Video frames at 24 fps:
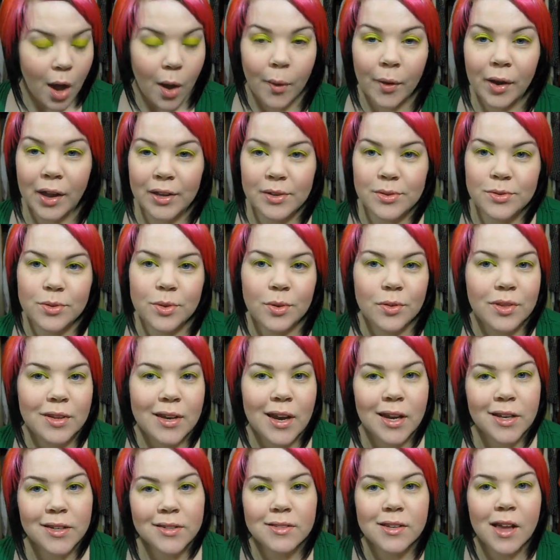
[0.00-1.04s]
Okay, so the
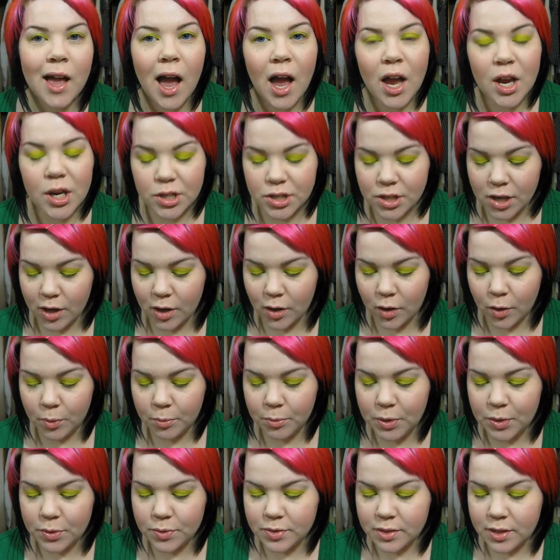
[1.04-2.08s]
next eyeshadow
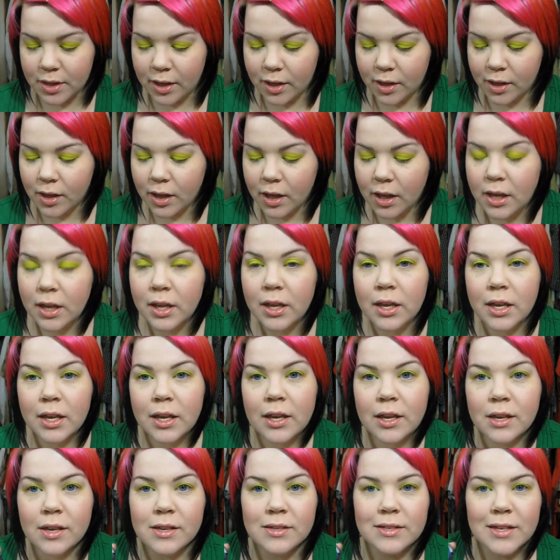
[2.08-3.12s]
I'm using
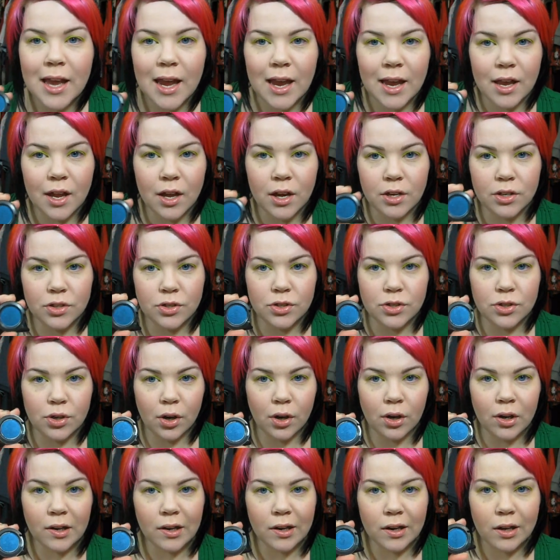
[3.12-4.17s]
is a
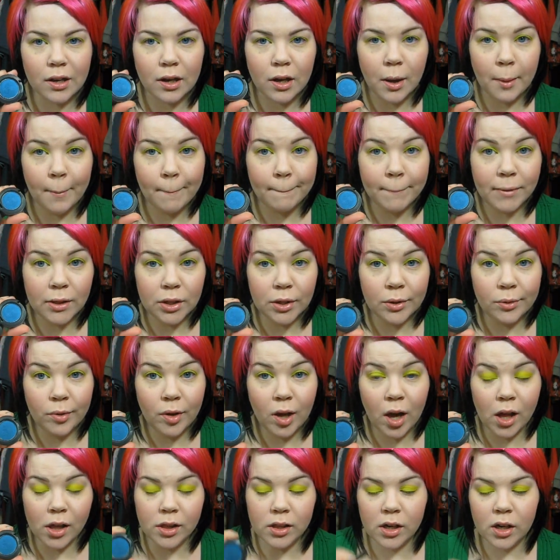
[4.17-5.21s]
dark blue
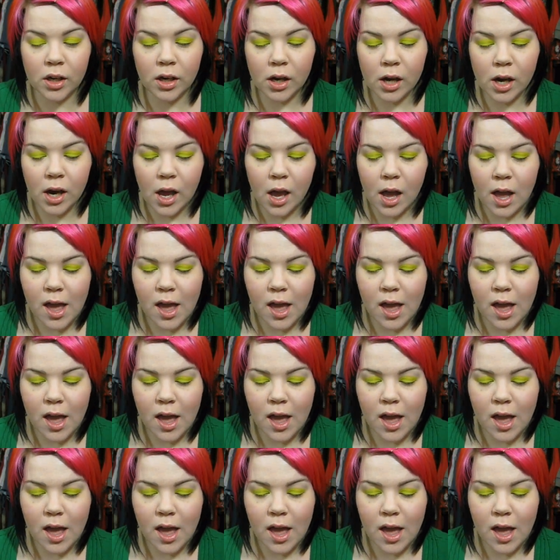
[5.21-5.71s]
color.